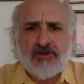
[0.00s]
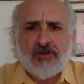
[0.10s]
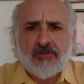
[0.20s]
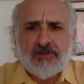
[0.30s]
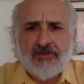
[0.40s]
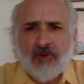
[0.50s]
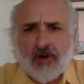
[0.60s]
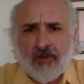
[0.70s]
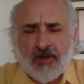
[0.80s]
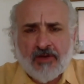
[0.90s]
in terms of
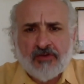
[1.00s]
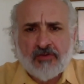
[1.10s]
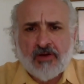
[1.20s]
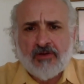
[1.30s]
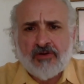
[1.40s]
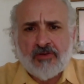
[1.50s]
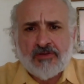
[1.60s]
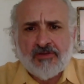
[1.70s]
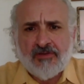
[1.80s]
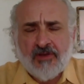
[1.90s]
arming Israel, in terms
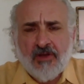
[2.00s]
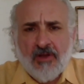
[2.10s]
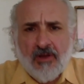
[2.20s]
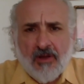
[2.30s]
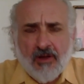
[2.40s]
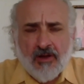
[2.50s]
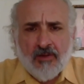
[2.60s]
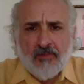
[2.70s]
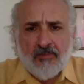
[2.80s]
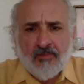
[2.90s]
of
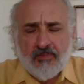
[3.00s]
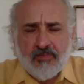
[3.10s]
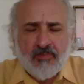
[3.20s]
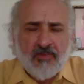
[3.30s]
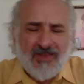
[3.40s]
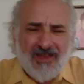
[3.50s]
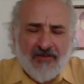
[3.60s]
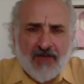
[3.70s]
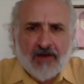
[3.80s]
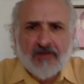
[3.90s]
um,
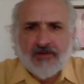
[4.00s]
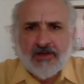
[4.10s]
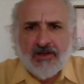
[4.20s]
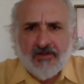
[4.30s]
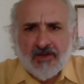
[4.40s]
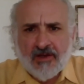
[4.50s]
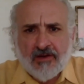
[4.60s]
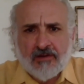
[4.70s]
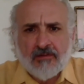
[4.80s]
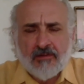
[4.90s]
effectively giving
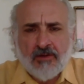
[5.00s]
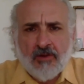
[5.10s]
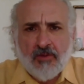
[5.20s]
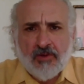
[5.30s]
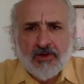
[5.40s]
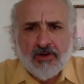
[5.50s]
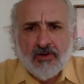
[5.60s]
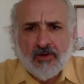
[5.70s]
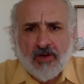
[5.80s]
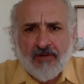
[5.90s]
it,
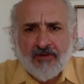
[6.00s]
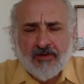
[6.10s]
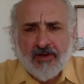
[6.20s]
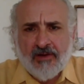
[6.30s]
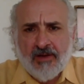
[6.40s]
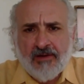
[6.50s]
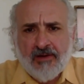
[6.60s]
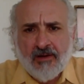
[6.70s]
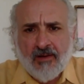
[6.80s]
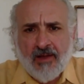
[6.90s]
political cover. They
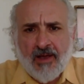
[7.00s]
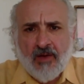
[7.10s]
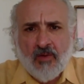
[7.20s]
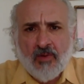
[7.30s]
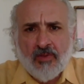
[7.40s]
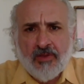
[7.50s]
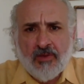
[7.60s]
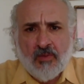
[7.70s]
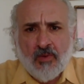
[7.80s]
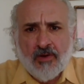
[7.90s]
did allow
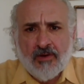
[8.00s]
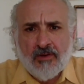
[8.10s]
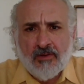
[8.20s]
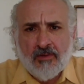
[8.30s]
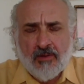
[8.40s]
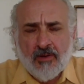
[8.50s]
the one